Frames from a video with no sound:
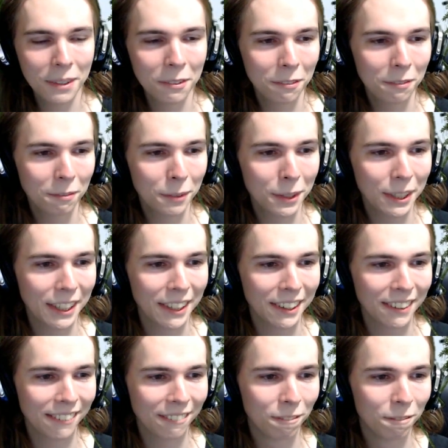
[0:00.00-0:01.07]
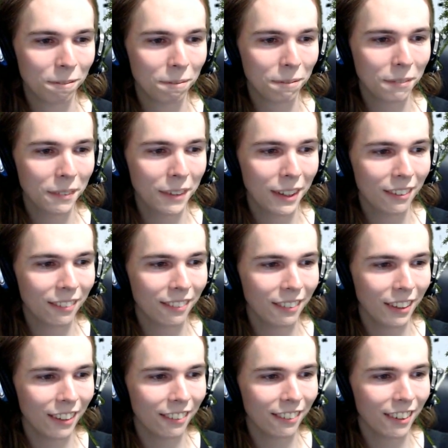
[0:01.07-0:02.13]
But yeah, that's
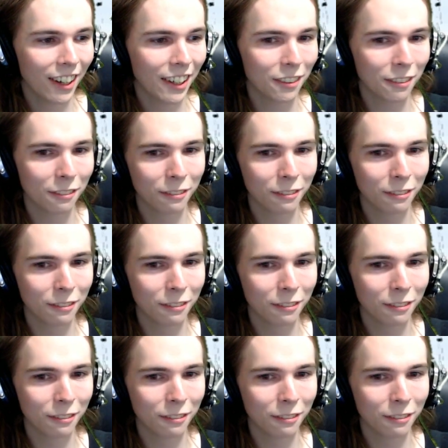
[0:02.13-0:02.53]
kind of